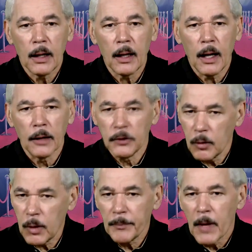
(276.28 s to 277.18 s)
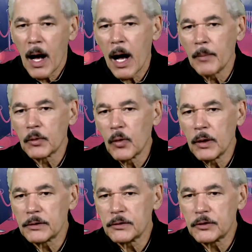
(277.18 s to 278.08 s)
And you know what? I'm
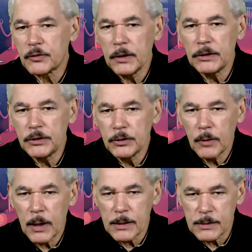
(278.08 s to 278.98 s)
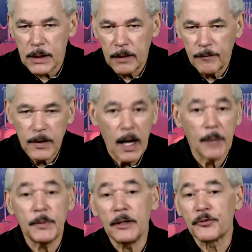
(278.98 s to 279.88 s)
going to treat you as a
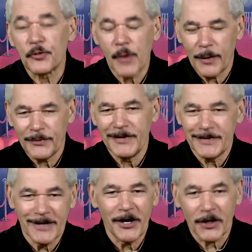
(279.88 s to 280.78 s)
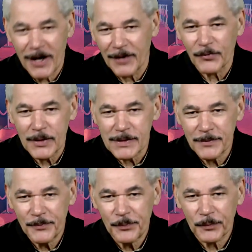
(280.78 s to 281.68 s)
VIP throughout the entire
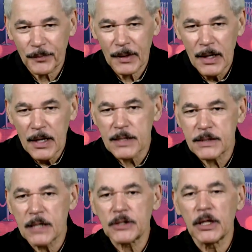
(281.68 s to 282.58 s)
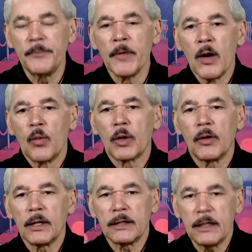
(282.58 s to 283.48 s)
conference. Essentially, we're
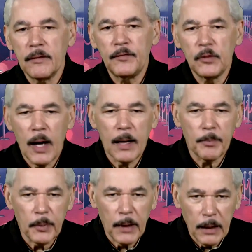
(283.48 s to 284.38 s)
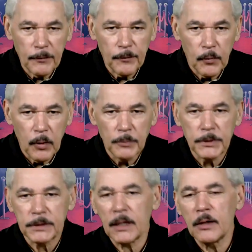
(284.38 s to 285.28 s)
going to give you a platform
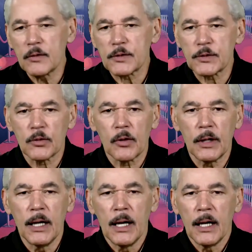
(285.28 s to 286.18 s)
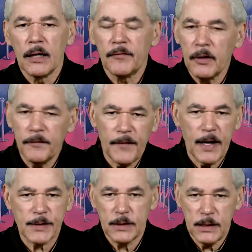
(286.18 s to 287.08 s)
to tell your story in a very
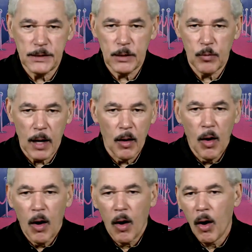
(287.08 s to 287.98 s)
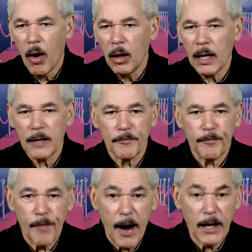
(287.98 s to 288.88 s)
fast and easy way, all at a
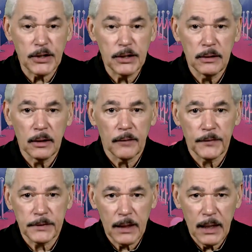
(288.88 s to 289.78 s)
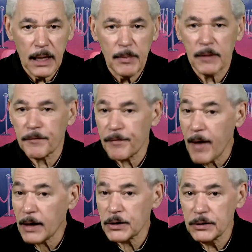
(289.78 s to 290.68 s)
fraction of the time, at a
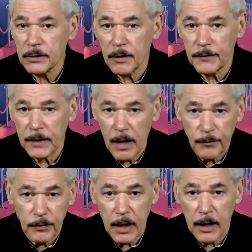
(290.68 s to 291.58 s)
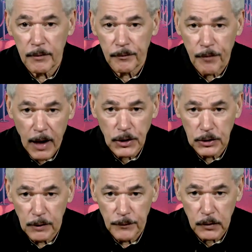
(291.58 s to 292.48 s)
fraction of the effort, and at a
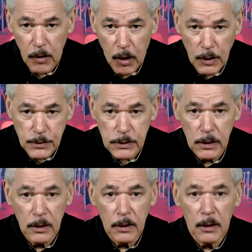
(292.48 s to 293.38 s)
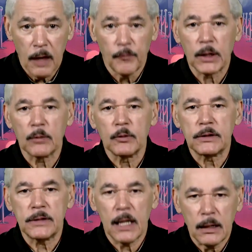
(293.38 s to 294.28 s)
fraction of the cost of what it
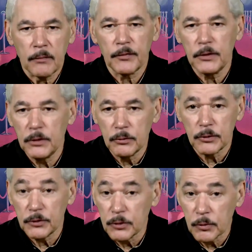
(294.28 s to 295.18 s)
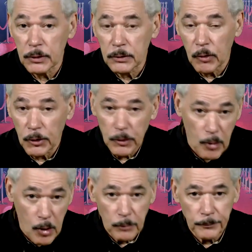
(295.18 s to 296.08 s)
would take for you to do it on
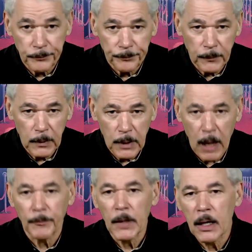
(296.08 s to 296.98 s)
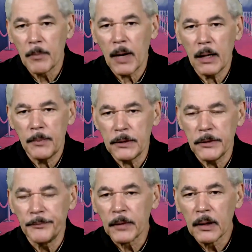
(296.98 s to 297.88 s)
your own. Now, in my
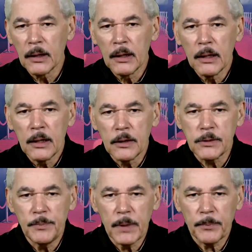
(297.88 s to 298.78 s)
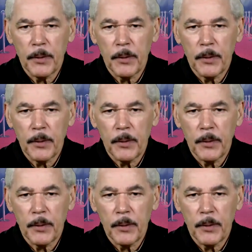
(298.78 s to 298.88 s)
opinion, here's a big